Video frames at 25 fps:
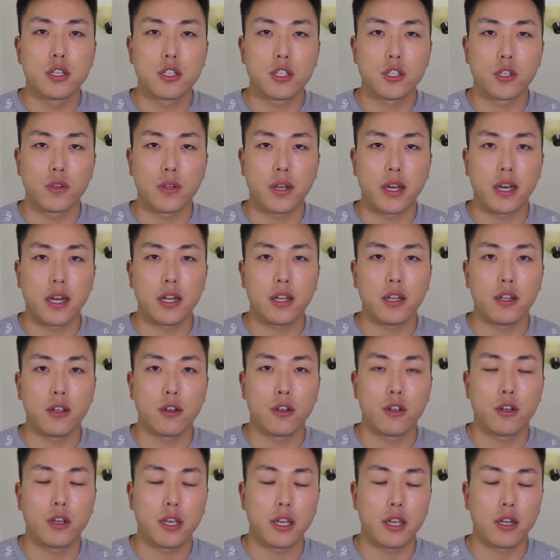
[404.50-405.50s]
so that
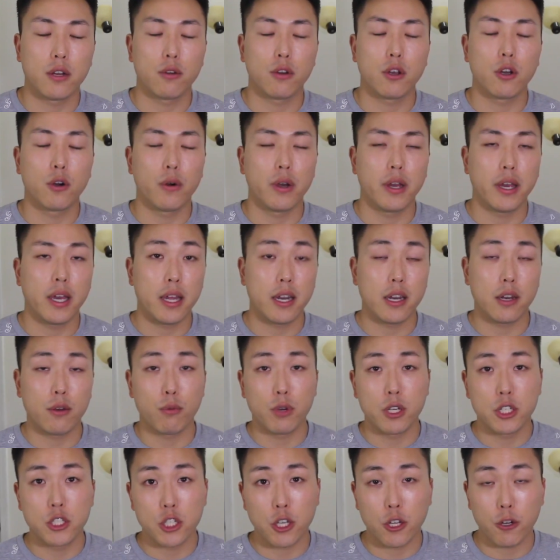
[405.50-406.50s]
you can go ahead and
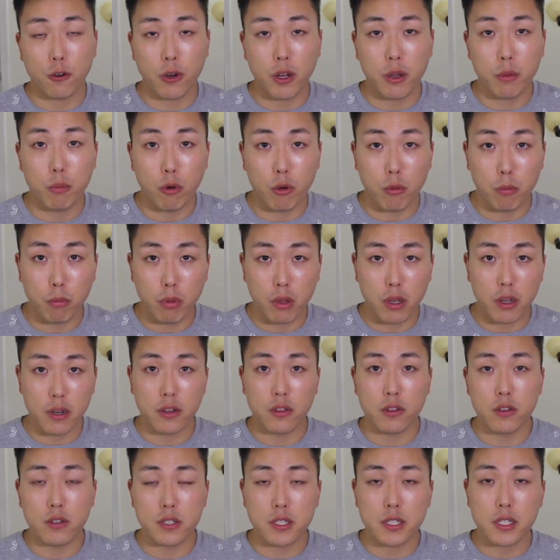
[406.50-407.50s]
regenerate more blood
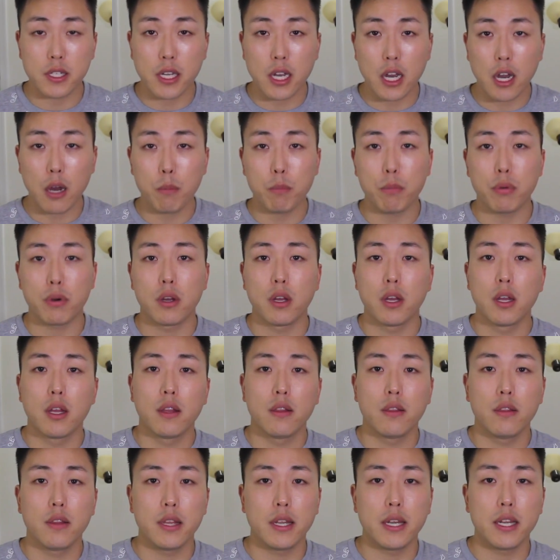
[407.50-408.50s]
into the scalp,
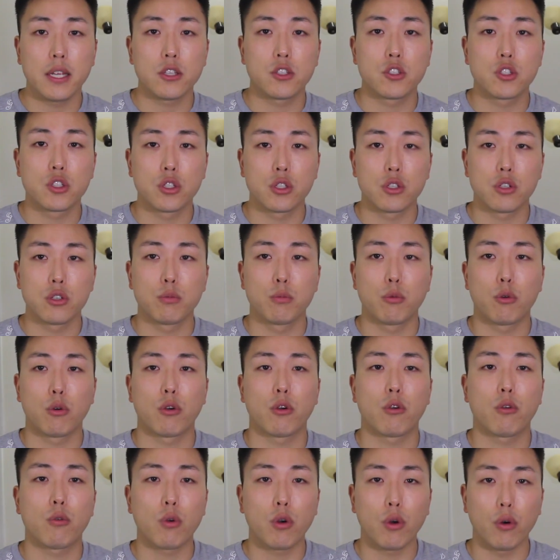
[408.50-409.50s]
leading to
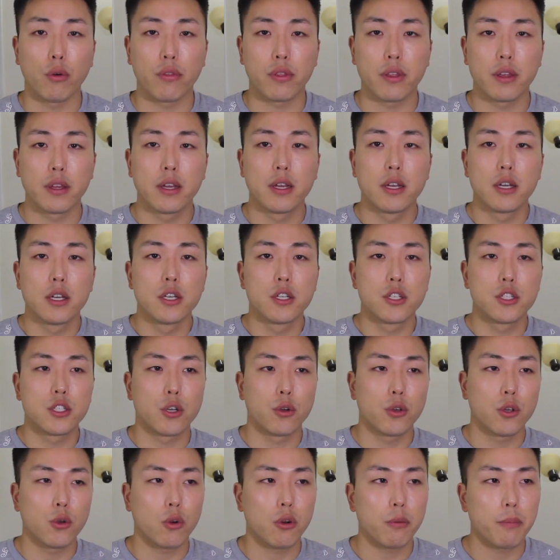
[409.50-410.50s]
more growth.
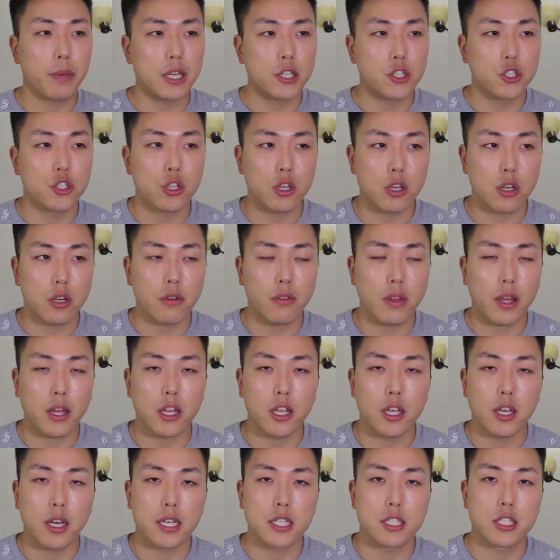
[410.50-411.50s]
So you want to make sure
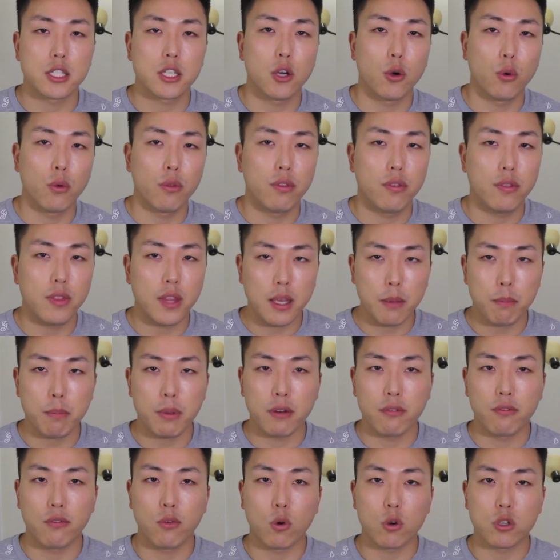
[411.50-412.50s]
that you guys go deep
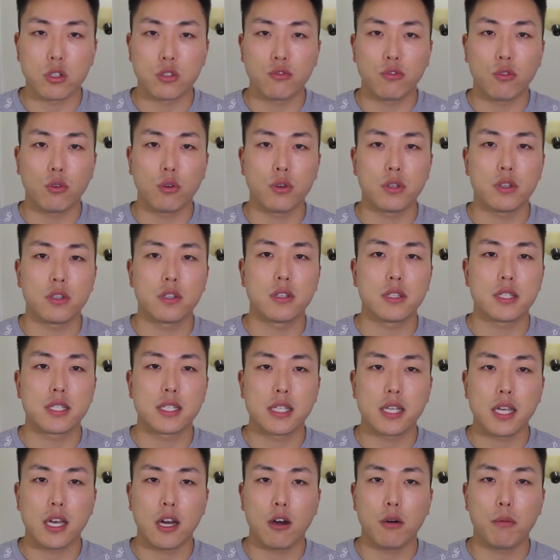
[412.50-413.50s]
and forceful into the
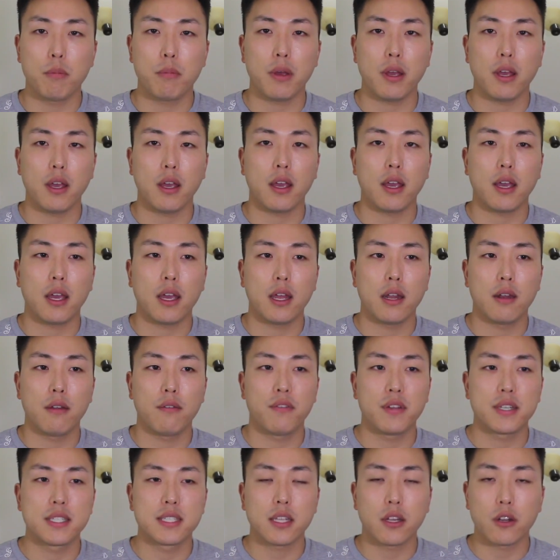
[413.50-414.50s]
scalp, and
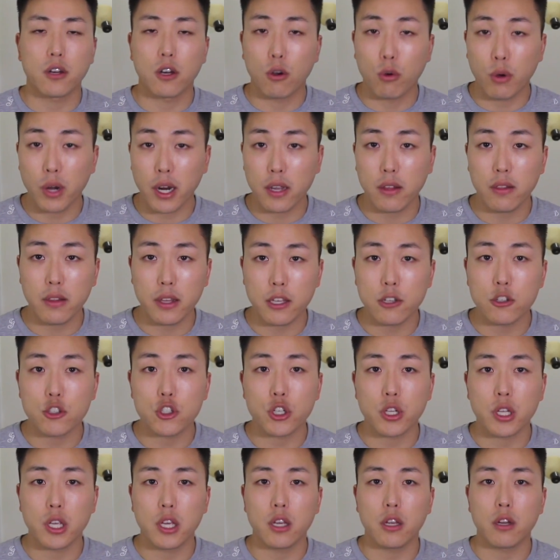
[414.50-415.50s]
if it's done correctly, you
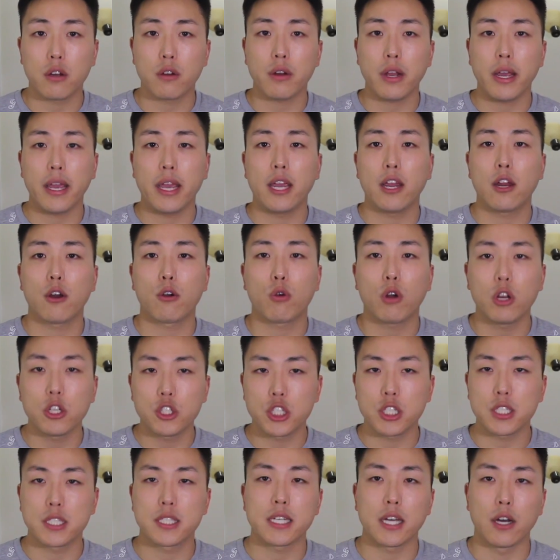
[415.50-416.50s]
should hear a
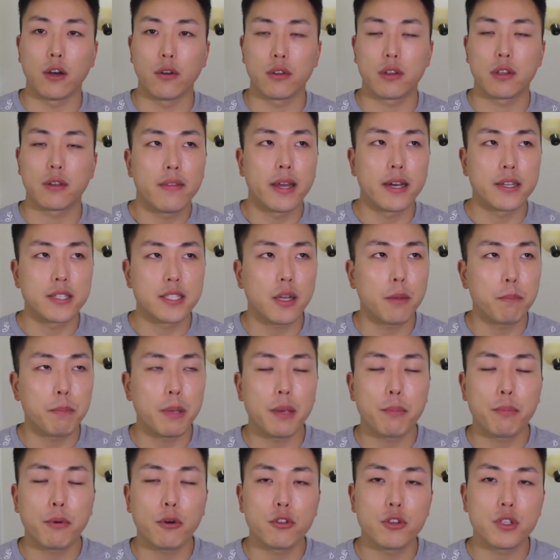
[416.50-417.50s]
crunching sound. Now, some
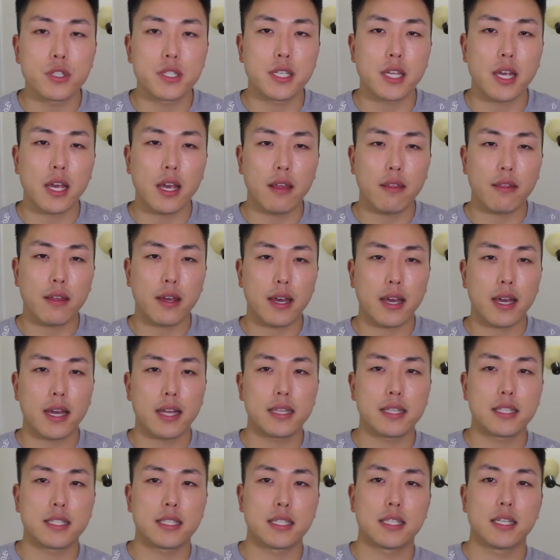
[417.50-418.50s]
people do say
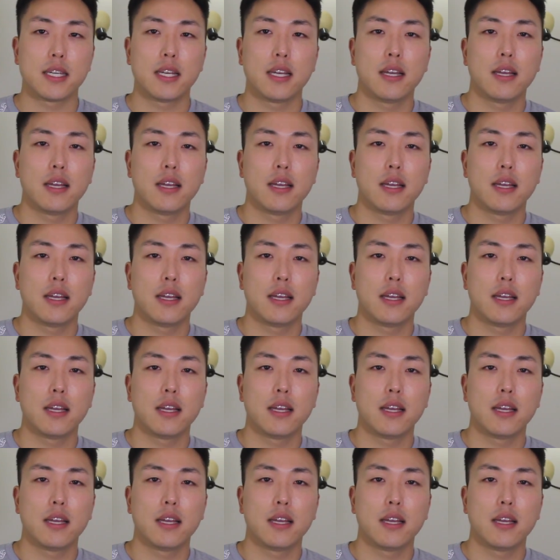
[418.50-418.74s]
that